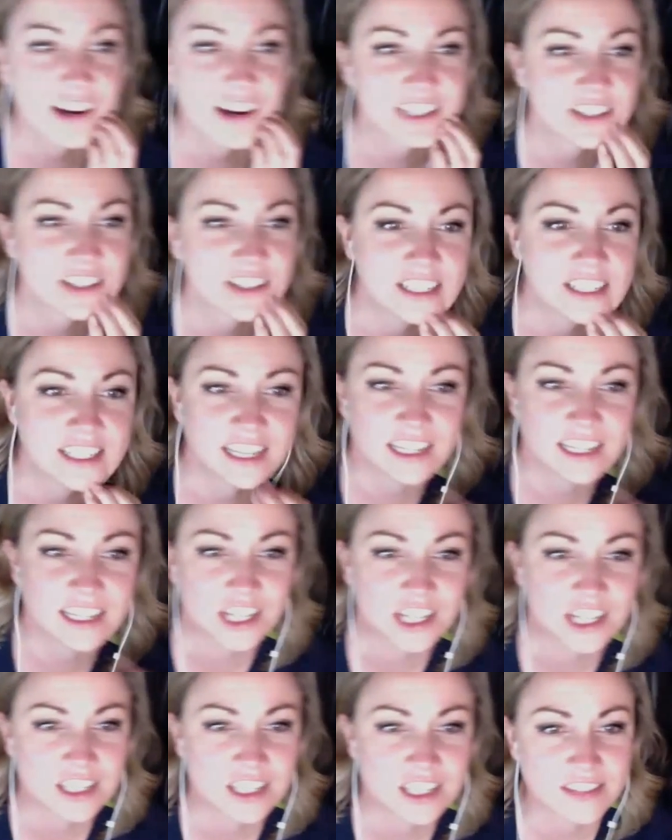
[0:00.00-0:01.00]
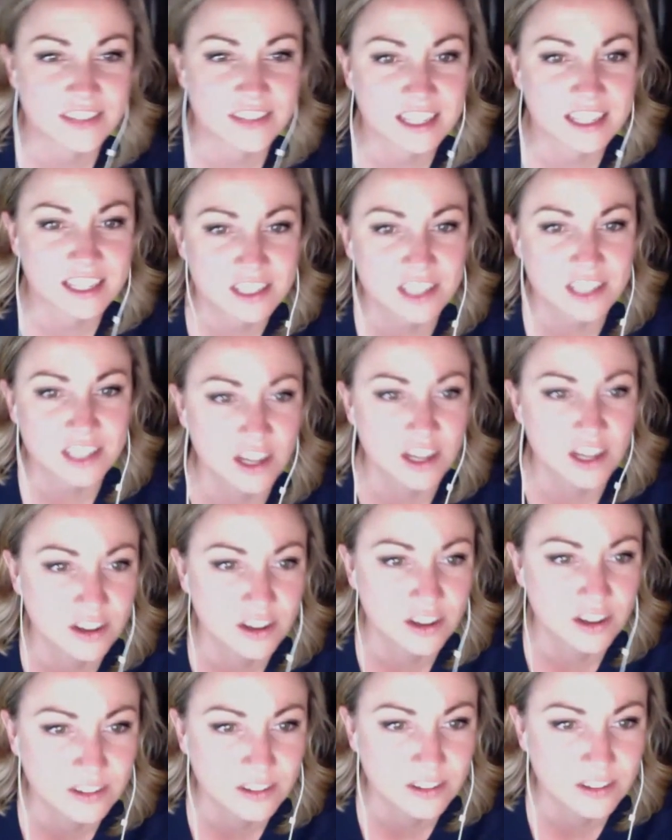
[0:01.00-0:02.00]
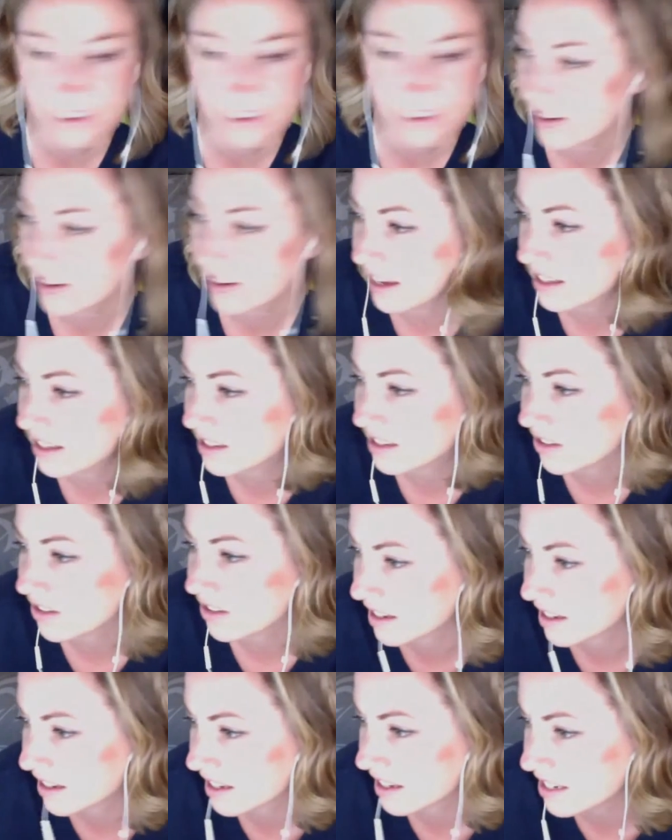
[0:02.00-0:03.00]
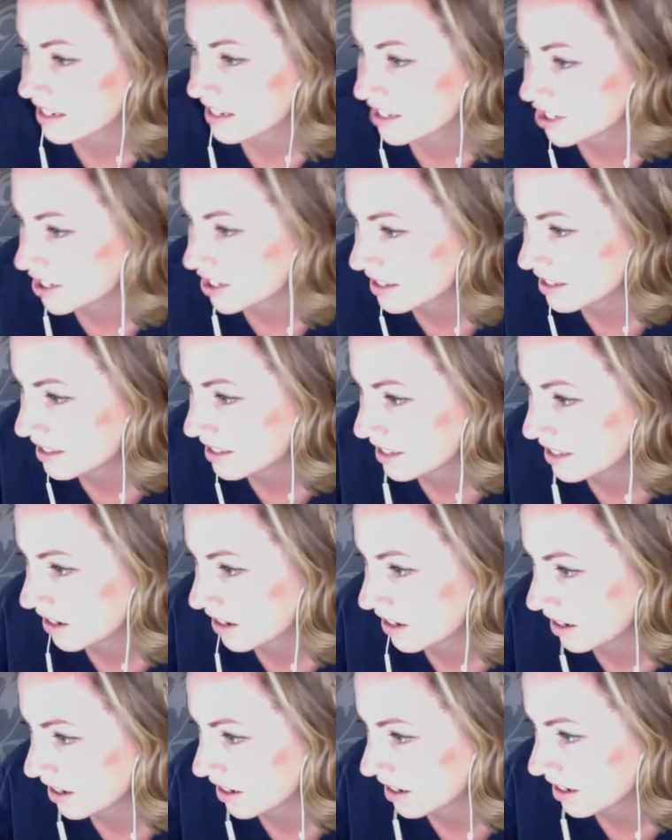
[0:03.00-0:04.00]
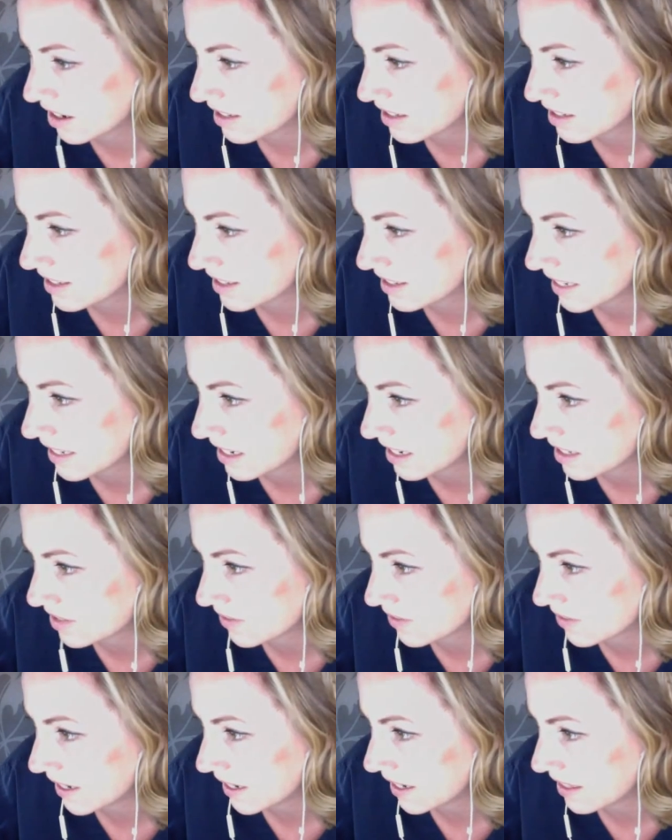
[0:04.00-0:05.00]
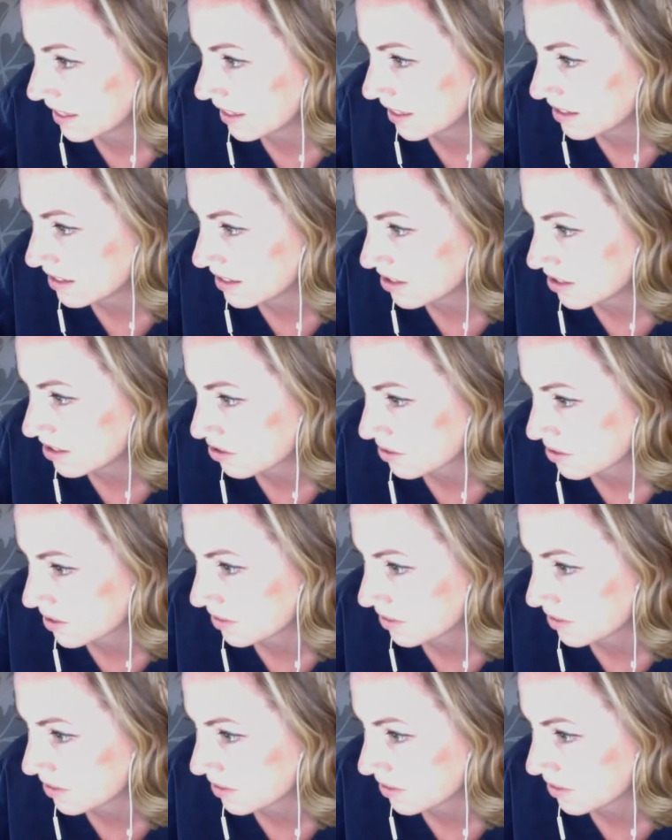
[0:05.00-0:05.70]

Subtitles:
So I just had to change everything. So, okay. So the conditions are satisfied. That's true.